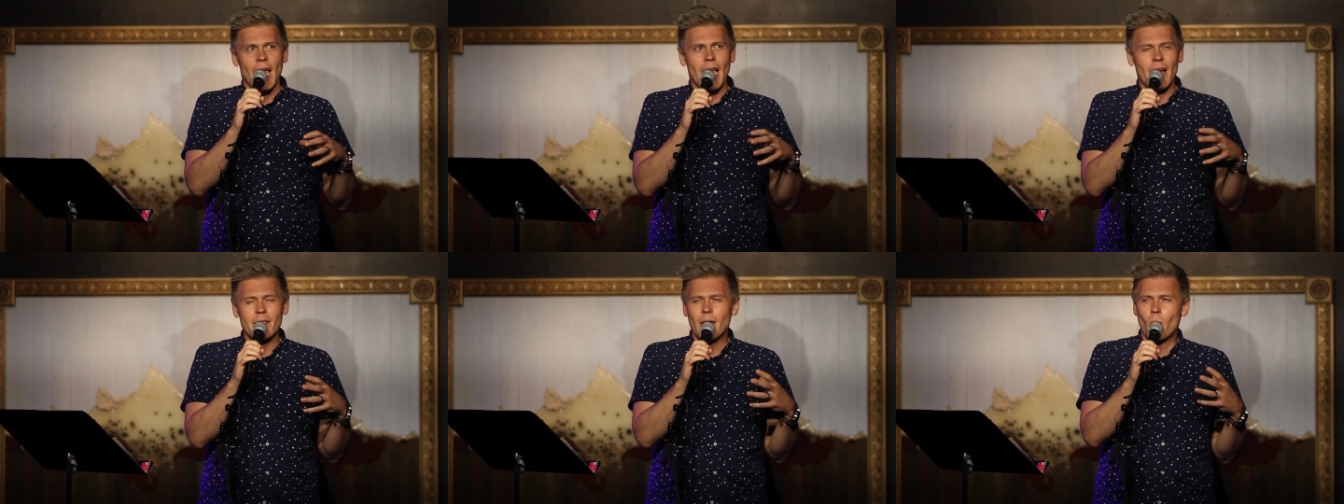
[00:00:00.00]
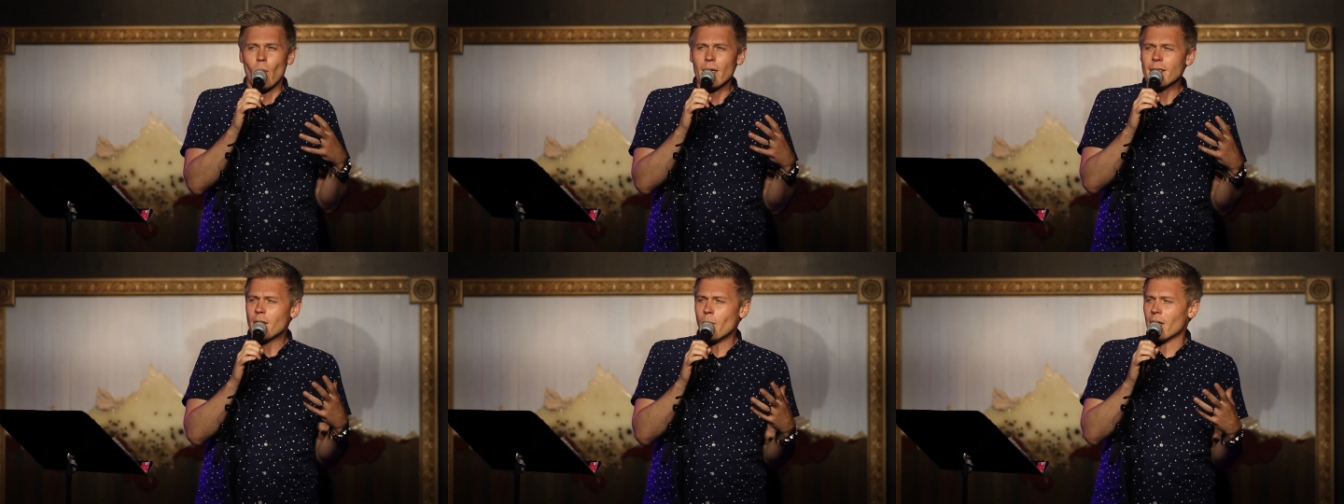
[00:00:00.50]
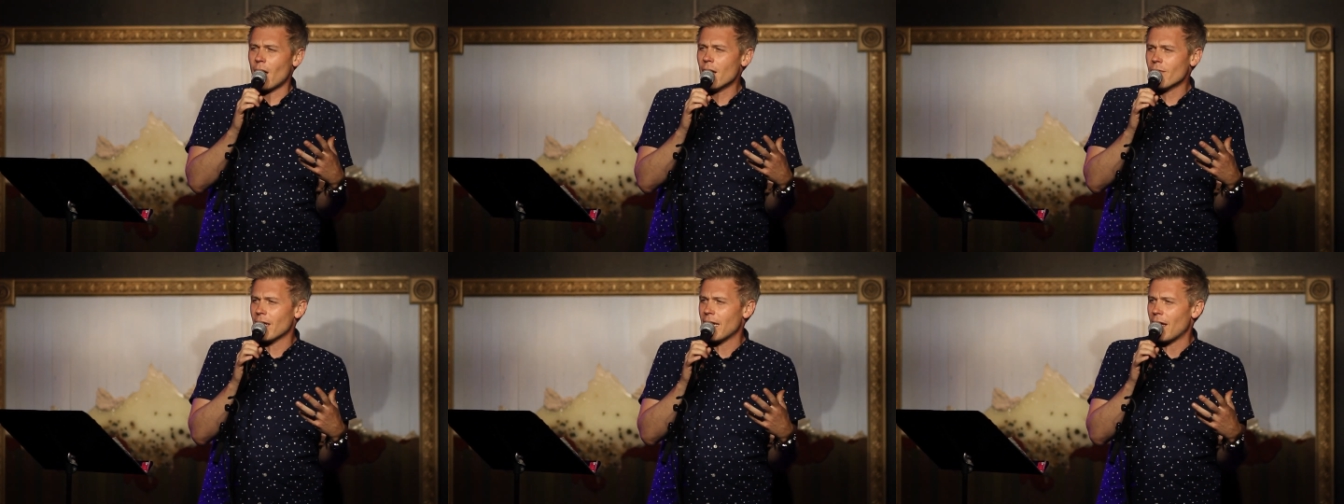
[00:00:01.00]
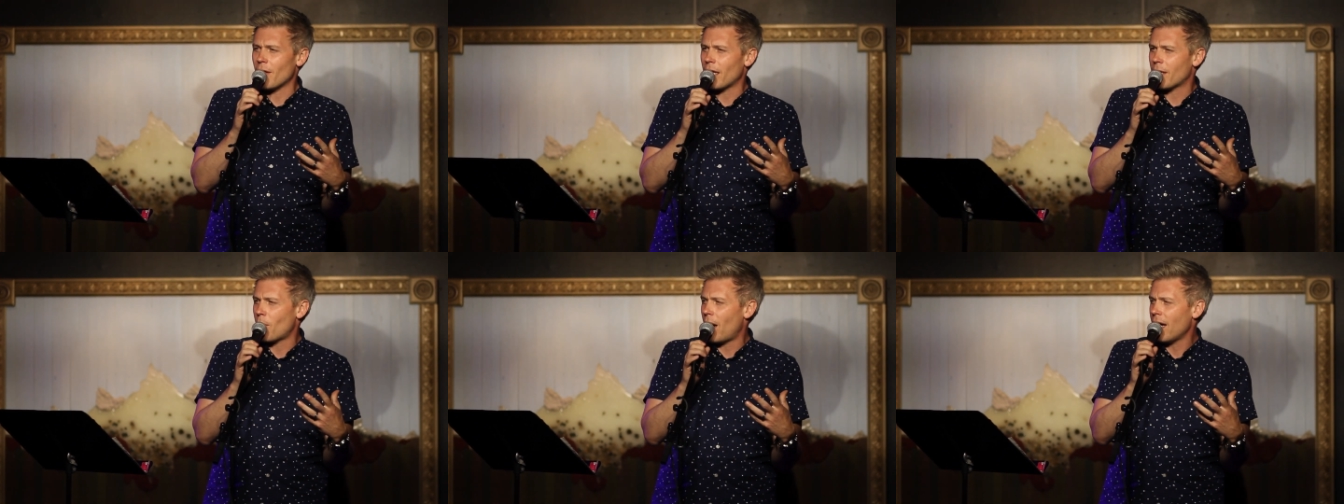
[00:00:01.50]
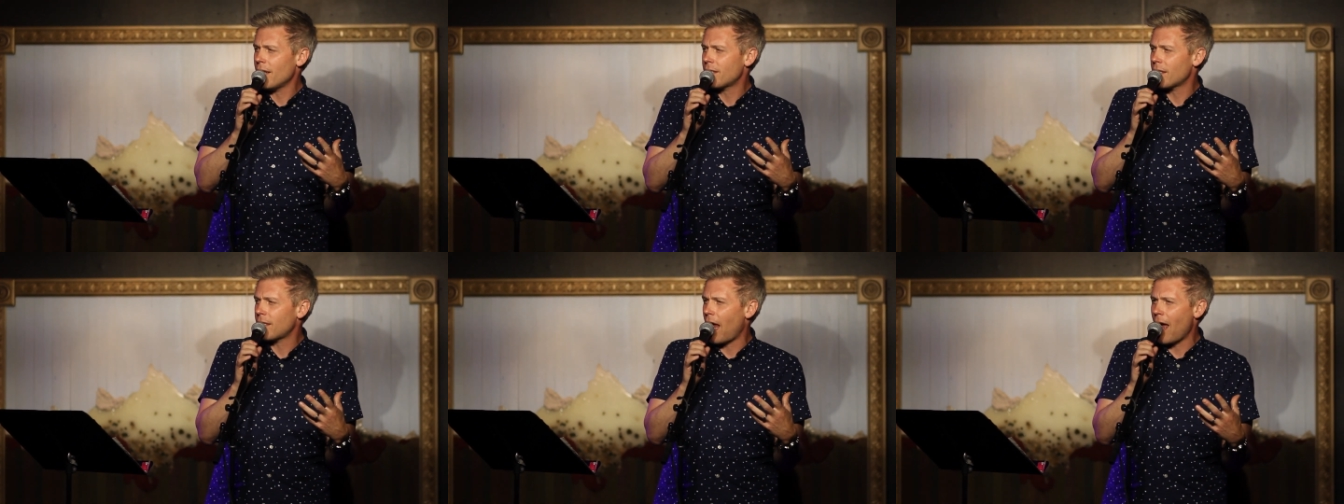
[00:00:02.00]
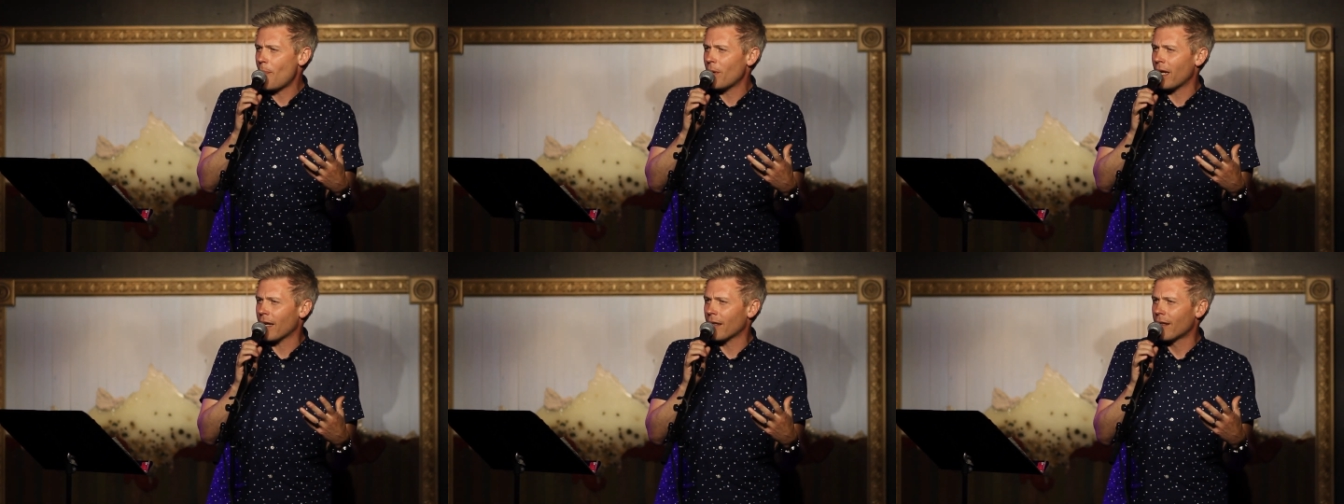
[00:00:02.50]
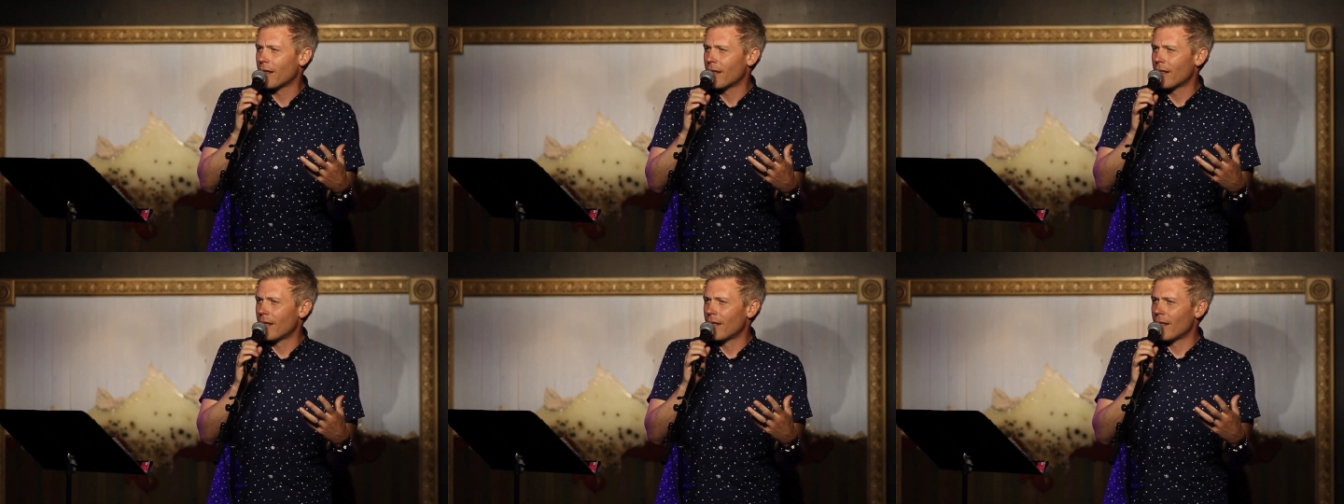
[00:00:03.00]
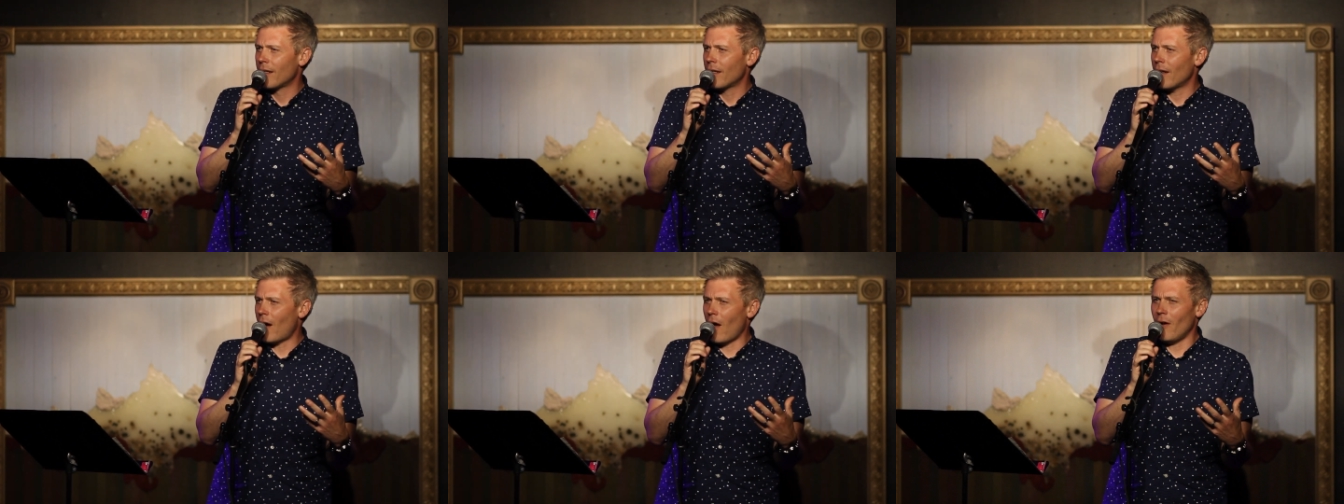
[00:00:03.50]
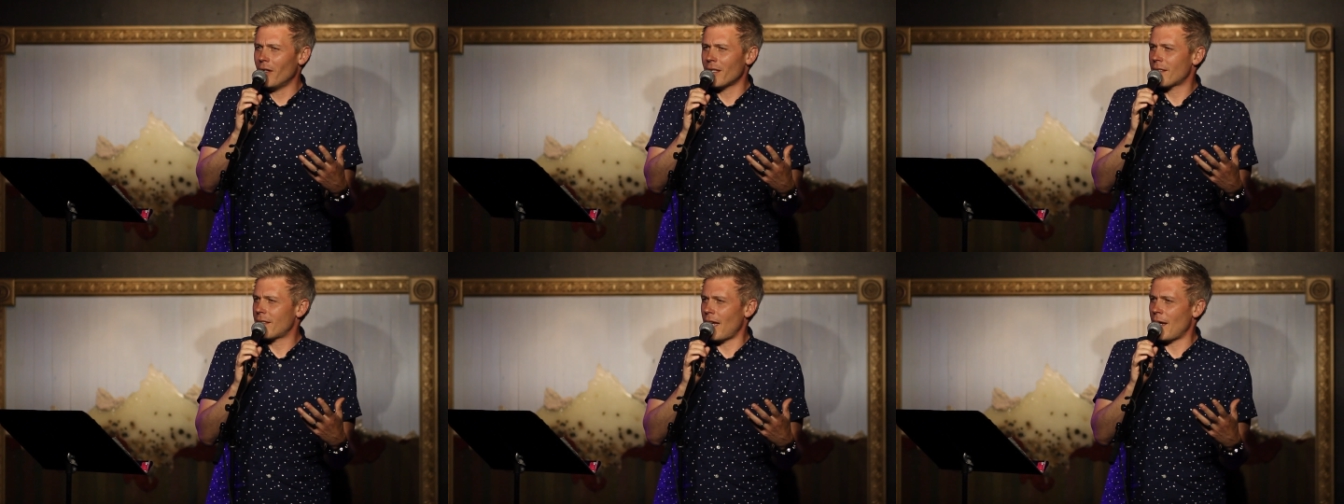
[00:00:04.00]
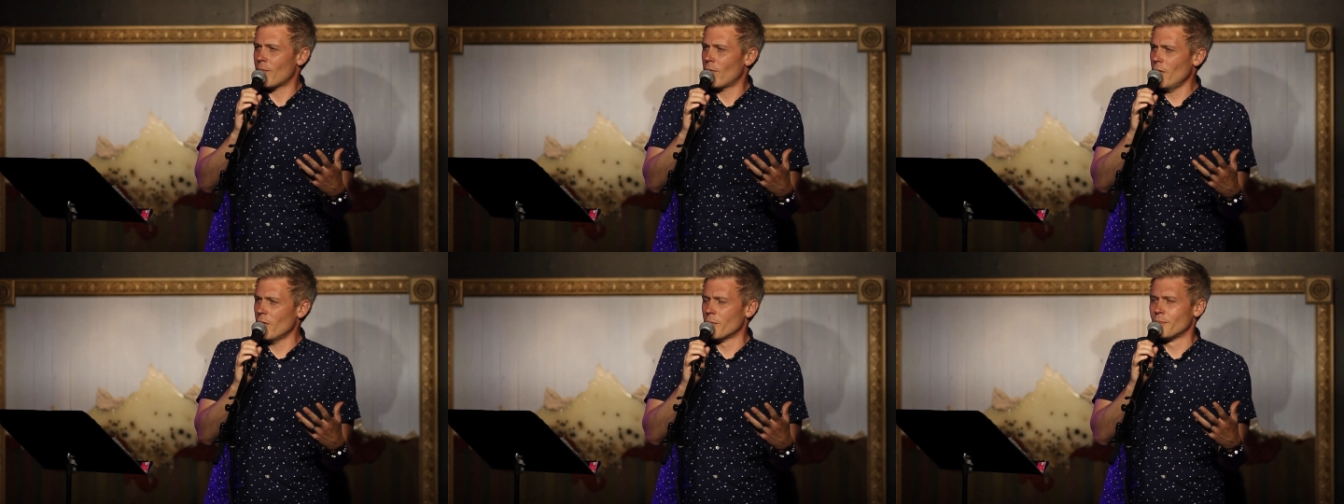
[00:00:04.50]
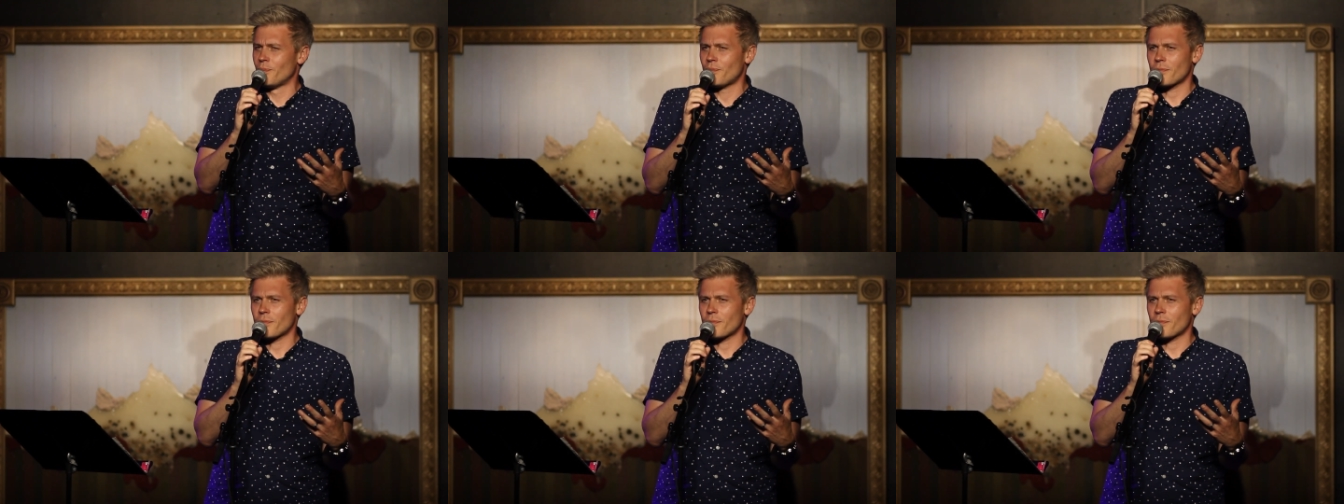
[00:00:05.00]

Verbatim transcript: And I was like, what is going on right now? Like, why is this happening? all in the same room.